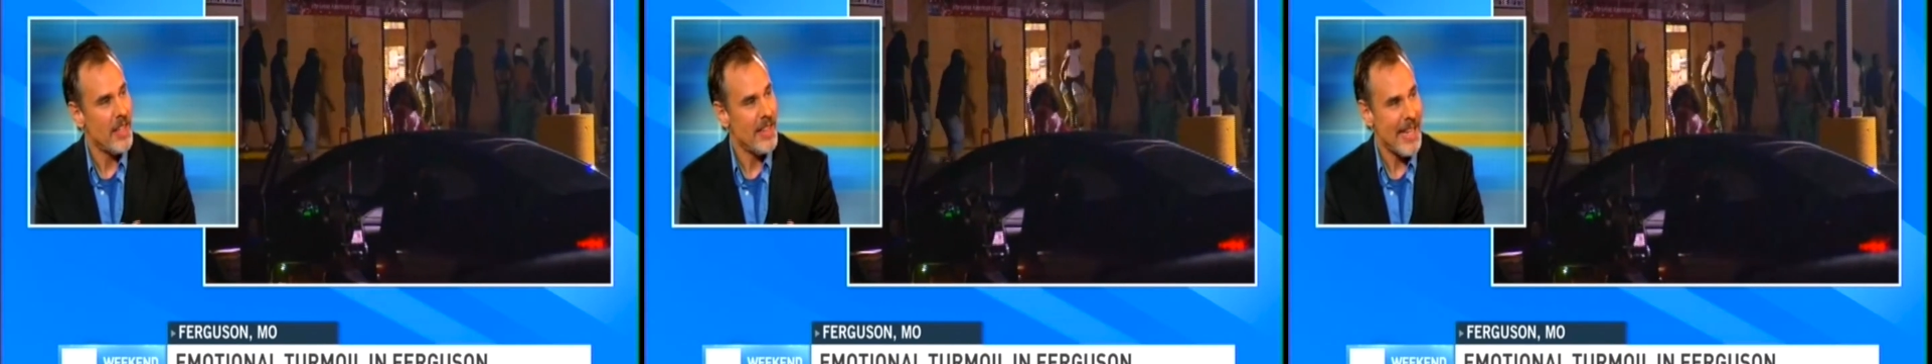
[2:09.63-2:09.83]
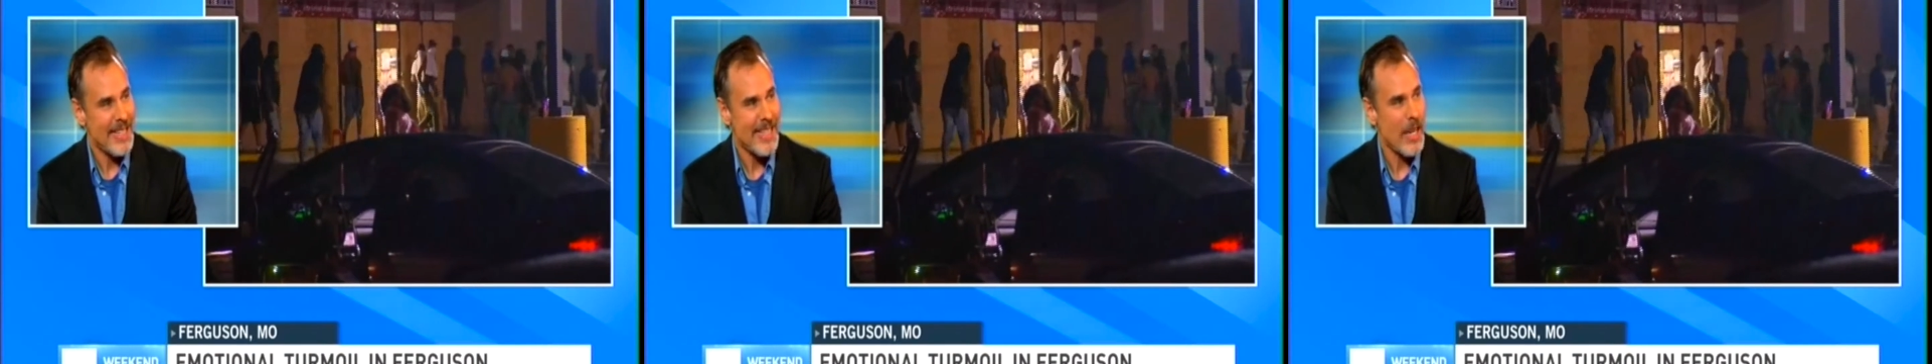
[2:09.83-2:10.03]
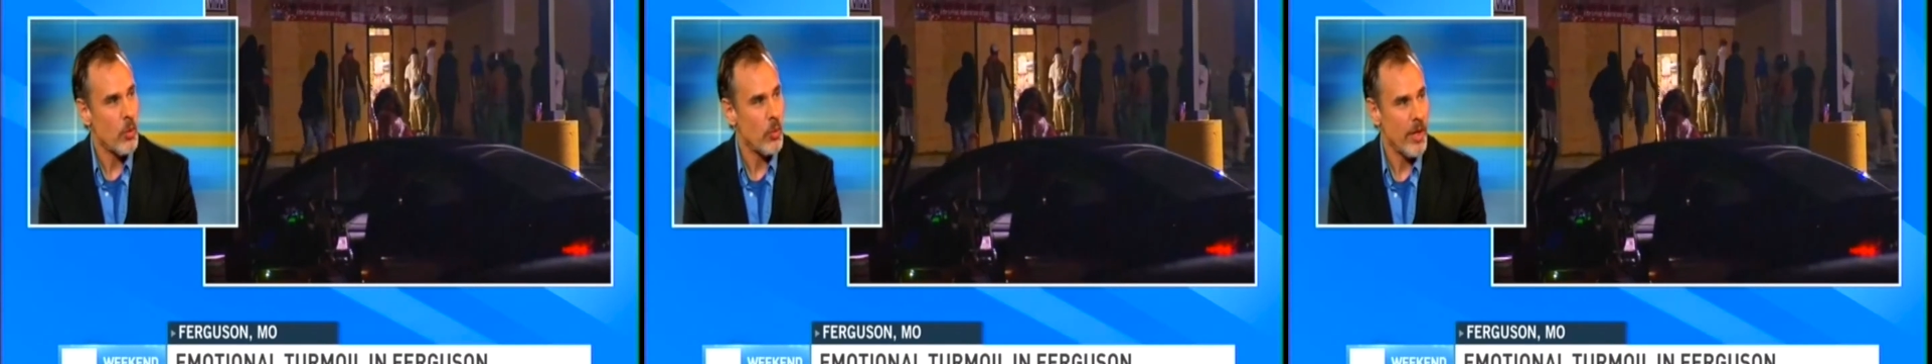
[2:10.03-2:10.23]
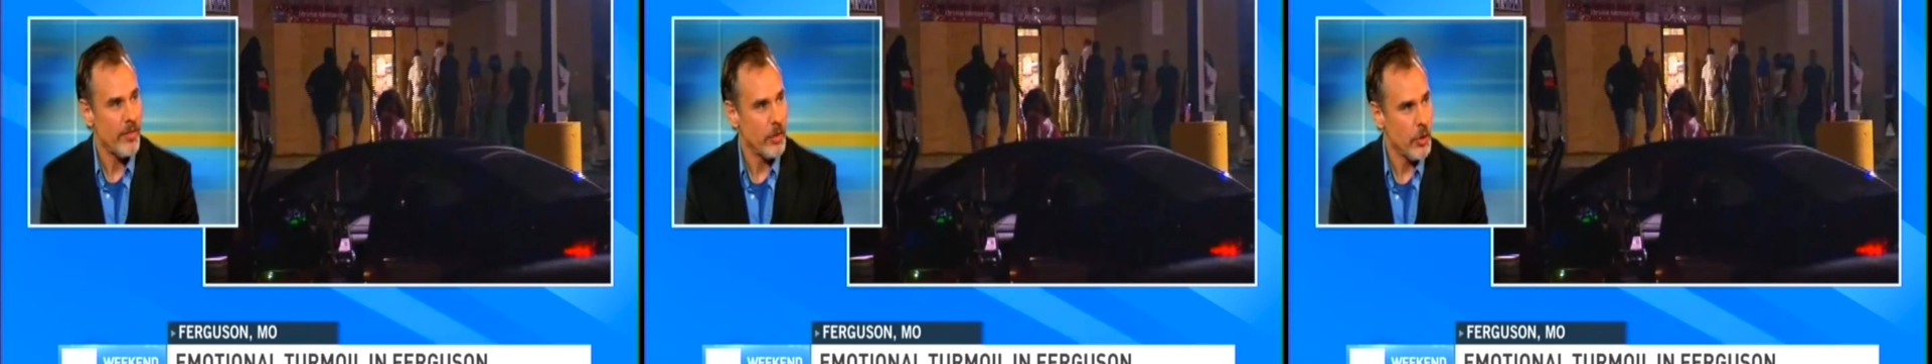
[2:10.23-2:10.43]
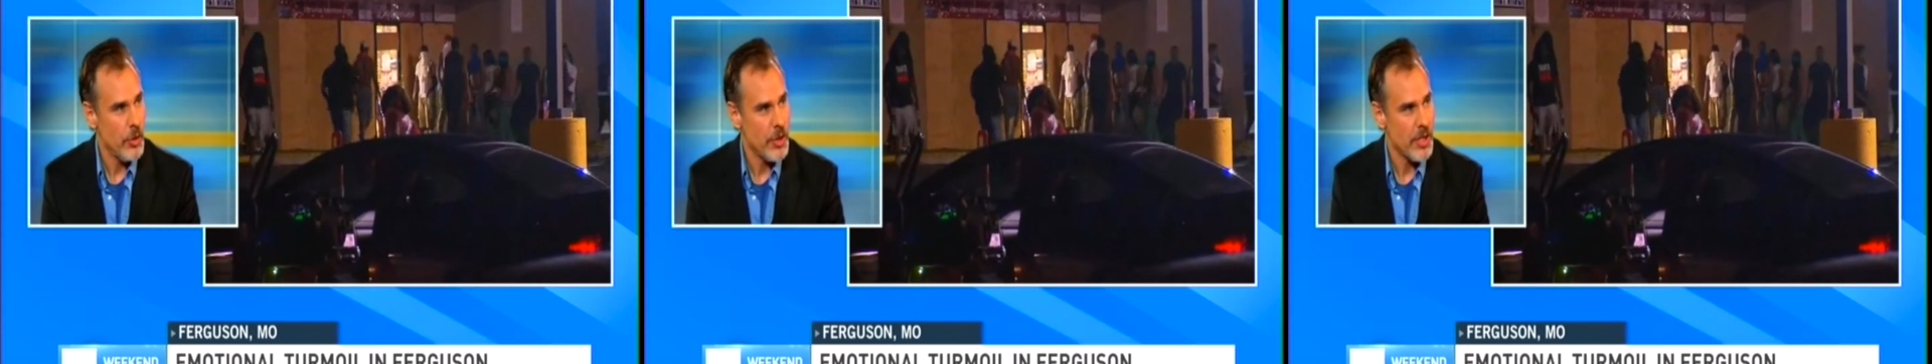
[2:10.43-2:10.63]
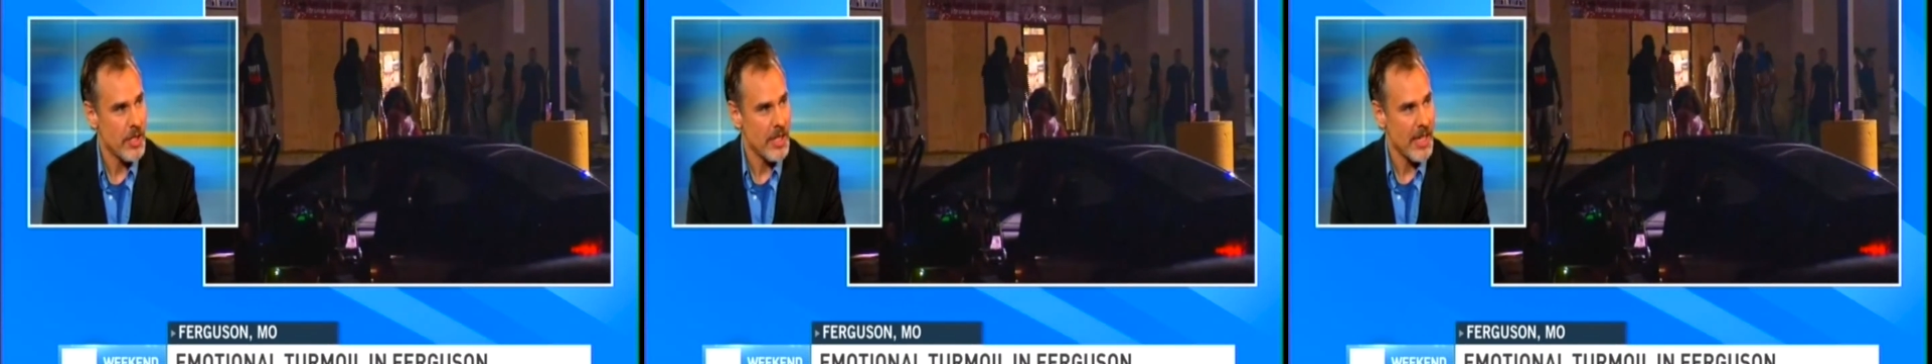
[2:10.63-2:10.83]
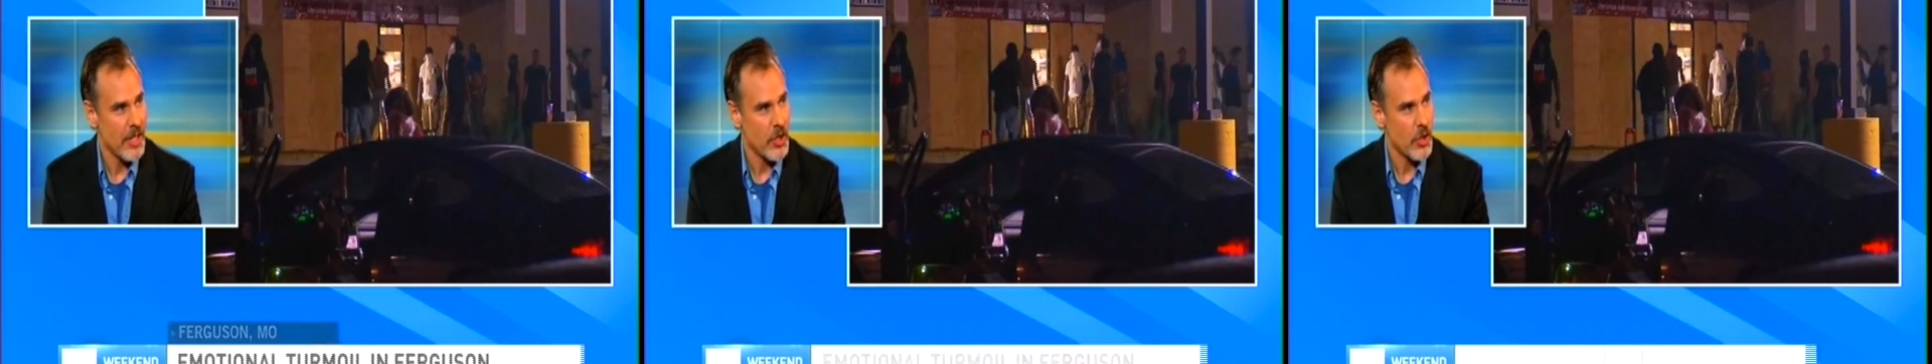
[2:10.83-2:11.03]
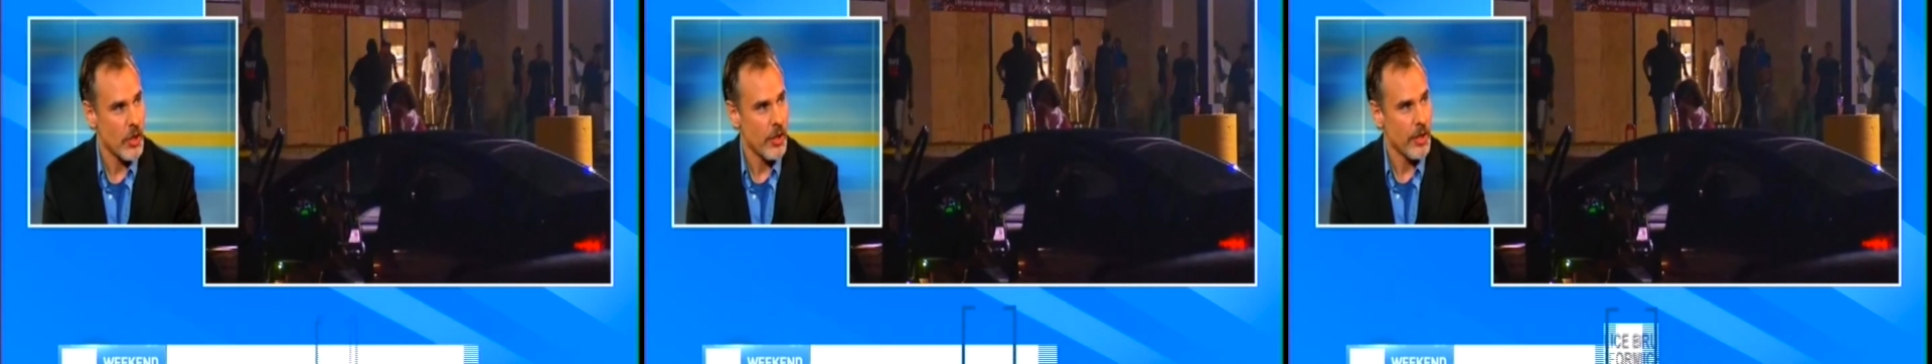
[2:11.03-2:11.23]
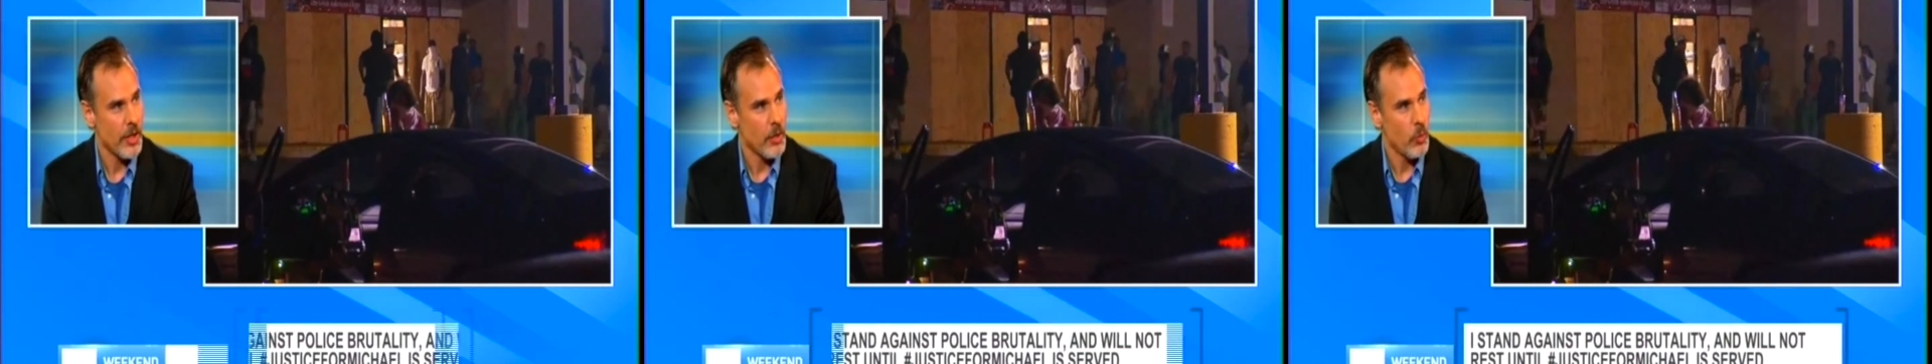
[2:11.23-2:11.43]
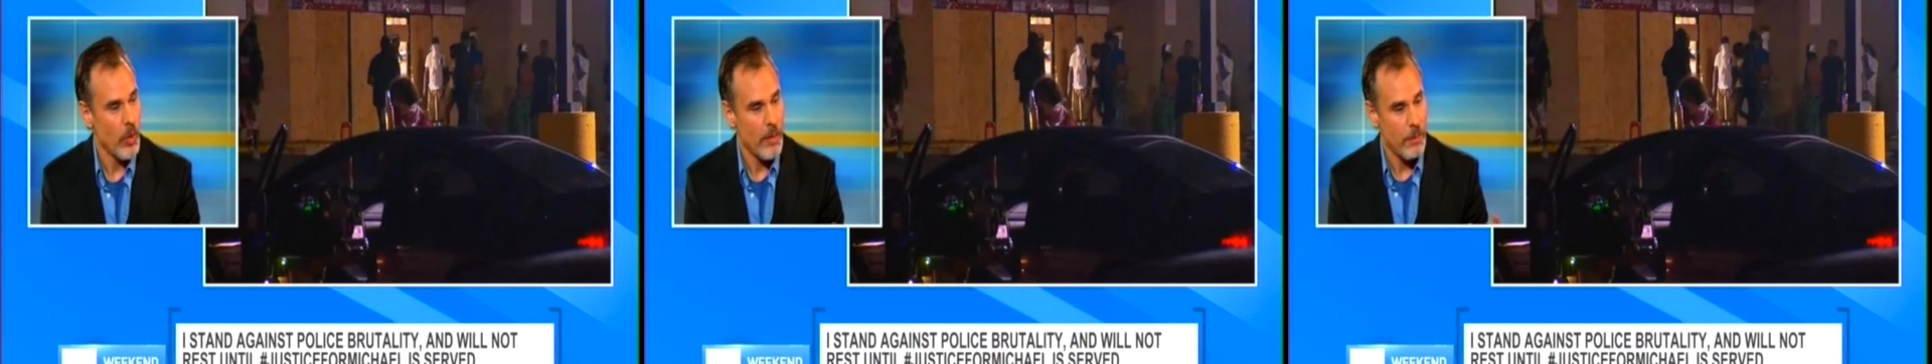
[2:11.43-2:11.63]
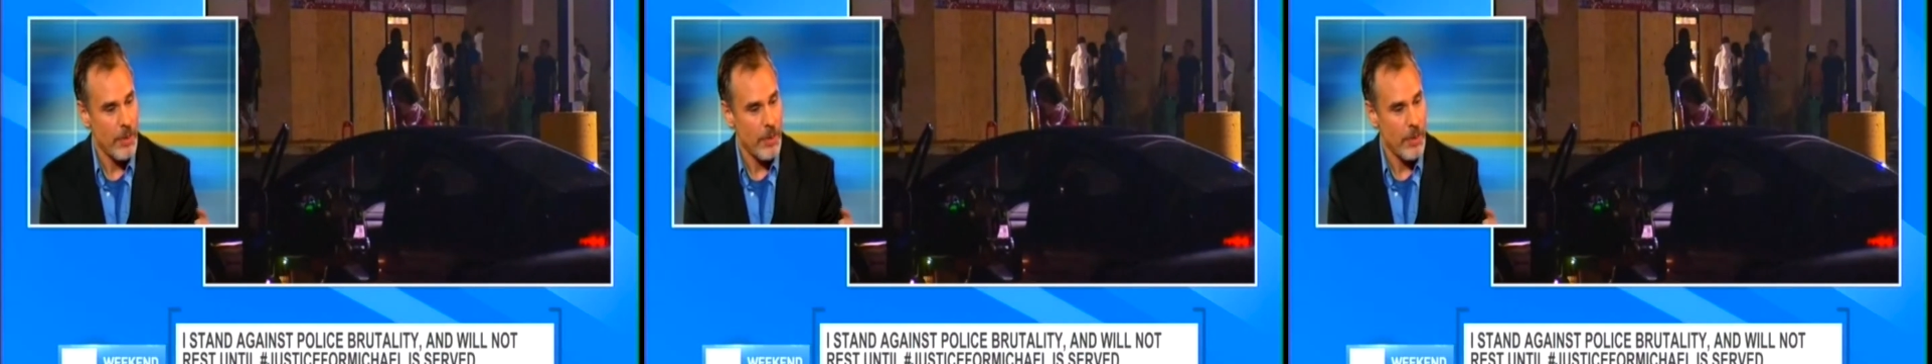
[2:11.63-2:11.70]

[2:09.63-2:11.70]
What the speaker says: And that's how revolutions get started. When